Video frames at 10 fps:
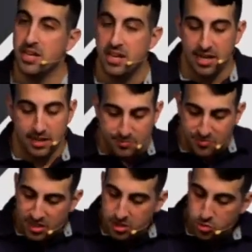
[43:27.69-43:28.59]
And
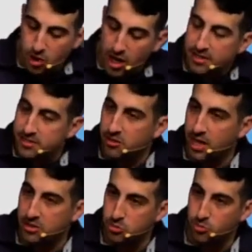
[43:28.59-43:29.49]
this is why I tell guys
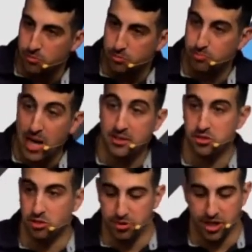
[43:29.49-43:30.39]
who want to pastor or
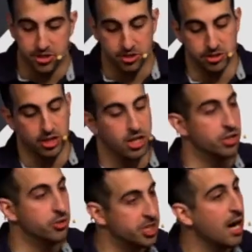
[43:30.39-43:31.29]
plan a church your
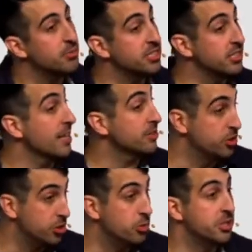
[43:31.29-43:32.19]
job is not to
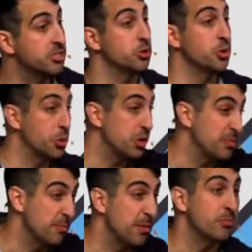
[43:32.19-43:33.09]
do, it's to equip the
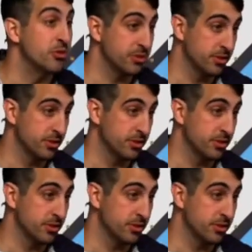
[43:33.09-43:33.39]
members.